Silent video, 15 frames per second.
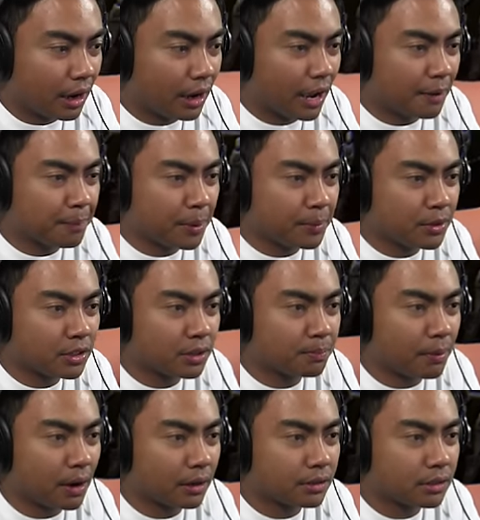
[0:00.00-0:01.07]
I have my
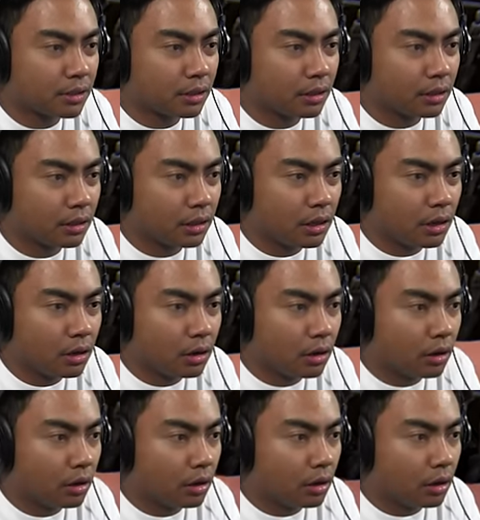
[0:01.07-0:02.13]
music box.
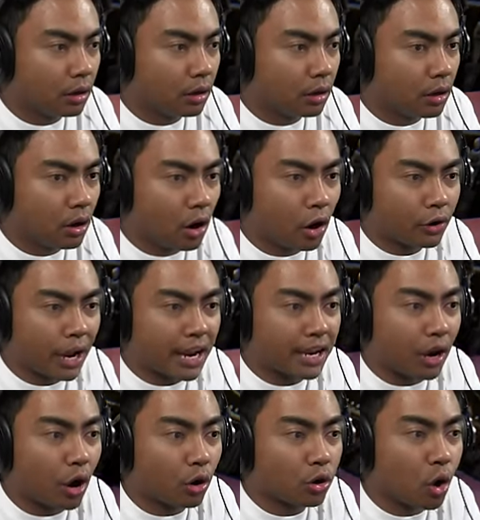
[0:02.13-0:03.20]

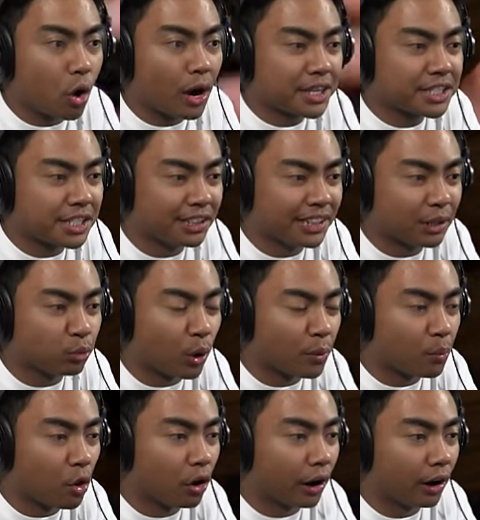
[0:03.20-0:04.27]
Okay. Oh, cool. I still need
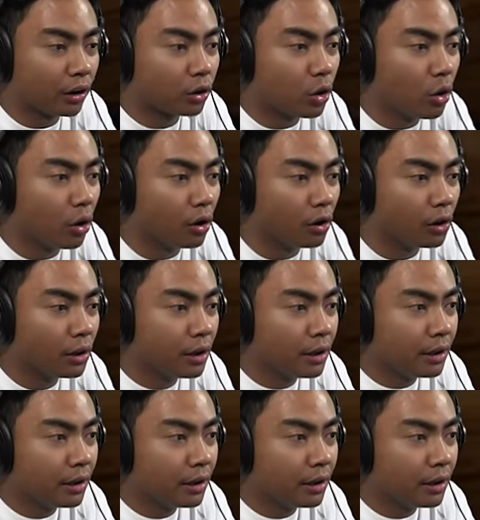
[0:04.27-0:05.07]
one more. Cool.